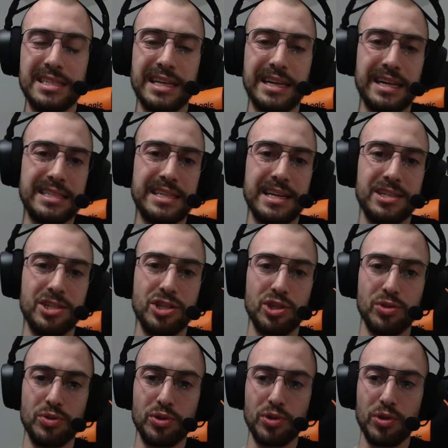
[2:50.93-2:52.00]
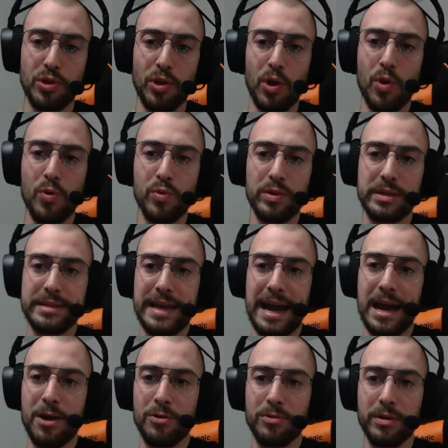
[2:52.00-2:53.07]
like I said, just to slow
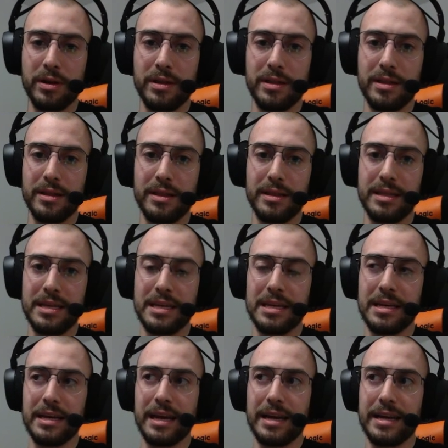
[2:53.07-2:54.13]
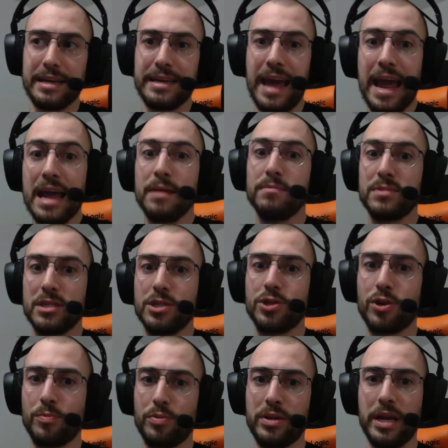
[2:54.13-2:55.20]
down the game's
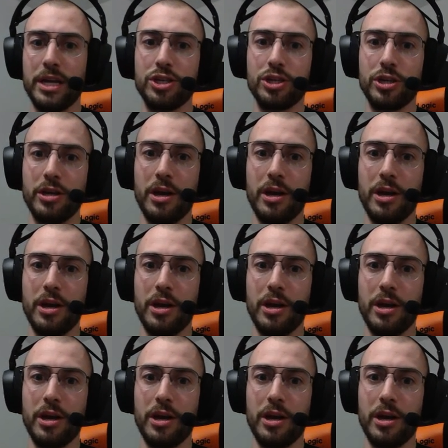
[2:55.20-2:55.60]
interpretation